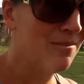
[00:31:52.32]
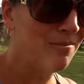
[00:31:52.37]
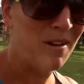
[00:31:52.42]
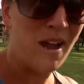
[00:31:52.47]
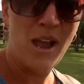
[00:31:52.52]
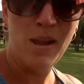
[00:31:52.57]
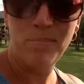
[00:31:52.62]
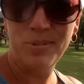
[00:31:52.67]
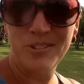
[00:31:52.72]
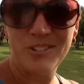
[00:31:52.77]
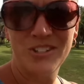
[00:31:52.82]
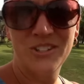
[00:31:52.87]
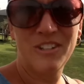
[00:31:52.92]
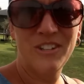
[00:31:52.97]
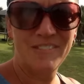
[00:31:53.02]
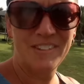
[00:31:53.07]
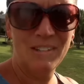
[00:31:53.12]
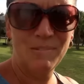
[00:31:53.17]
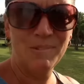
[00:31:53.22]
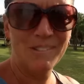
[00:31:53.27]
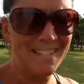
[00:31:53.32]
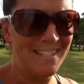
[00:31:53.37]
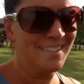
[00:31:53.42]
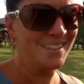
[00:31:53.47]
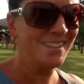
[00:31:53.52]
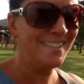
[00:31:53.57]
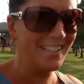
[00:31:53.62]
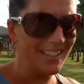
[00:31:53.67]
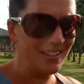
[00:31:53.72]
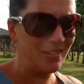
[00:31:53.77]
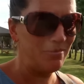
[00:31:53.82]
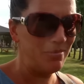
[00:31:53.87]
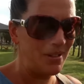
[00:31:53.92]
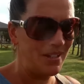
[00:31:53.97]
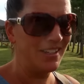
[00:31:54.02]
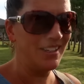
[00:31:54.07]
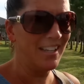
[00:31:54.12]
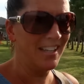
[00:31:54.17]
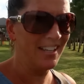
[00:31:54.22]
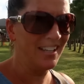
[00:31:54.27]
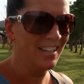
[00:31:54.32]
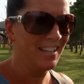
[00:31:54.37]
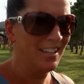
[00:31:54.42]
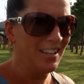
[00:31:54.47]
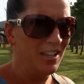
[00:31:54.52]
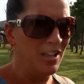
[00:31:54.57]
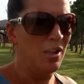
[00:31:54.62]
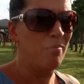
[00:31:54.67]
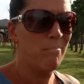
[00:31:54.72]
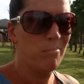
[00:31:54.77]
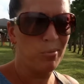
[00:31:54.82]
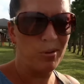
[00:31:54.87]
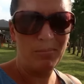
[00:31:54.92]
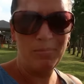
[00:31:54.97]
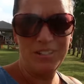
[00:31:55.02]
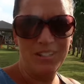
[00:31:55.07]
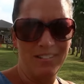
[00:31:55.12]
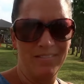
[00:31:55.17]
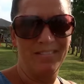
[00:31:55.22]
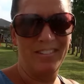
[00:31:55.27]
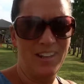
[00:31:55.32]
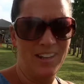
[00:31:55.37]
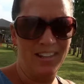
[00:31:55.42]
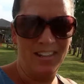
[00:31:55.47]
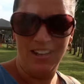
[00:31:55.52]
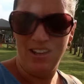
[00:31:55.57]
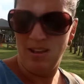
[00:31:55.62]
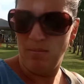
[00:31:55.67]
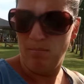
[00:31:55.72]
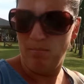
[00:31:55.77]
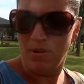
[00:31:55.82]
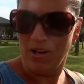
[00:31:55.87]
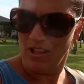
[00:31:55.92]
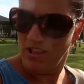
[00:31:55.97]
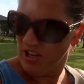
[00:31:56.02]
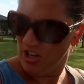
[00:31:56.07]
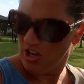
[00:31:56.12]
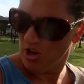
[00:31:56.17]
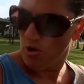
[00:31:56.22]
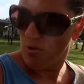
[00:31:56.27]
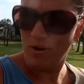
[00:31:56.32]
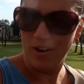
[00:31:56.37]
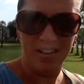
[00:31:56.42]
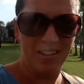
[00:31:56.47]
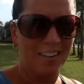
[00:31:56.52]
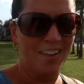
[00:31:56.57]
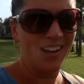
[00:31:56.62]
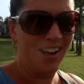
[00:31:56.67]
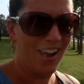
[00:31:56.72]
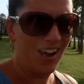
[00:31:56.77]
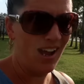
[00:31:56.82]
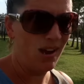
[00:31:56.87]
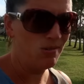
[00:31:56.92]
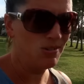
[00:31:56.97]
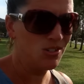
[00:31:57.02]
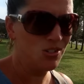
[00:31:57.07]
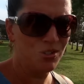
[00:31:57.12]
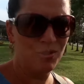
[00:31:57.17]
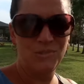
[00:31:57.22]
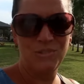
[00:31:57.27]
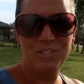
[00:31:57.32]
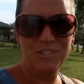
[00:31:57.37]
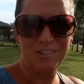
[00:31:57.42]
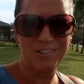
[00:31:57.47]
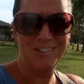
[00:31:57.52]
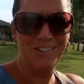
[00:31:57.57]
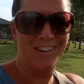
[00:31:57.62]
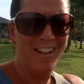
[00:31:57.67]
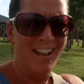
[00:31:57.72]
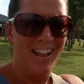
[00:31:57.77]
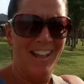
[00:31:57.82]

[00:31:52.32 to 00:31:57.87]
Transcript: Rye Preserve, and it was a little bit like primitive, like middle of nowhere, like I wasn't too sure.